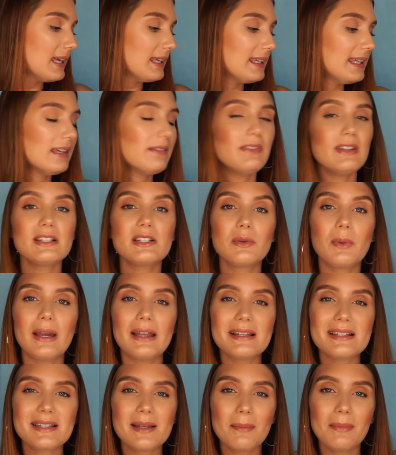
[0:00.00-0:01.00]
give these away
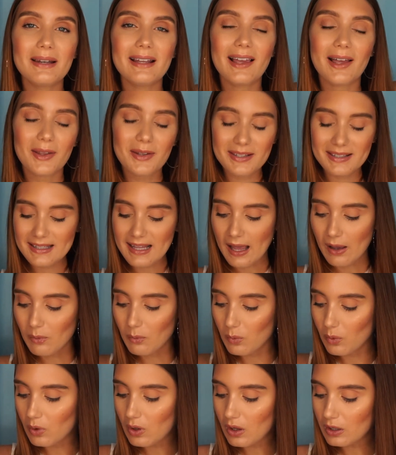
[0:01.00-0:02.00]
to somebody else that
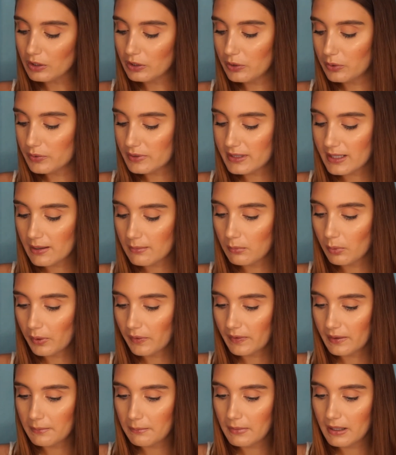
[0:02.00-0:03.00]
will use them more
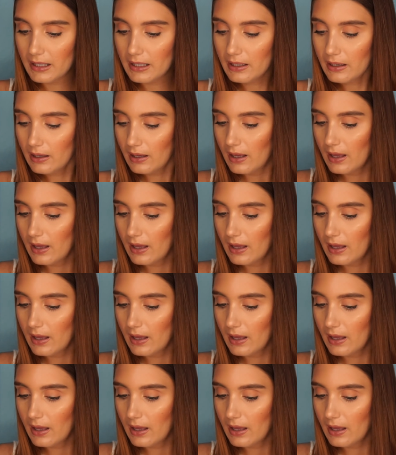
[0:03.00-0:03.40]
than me.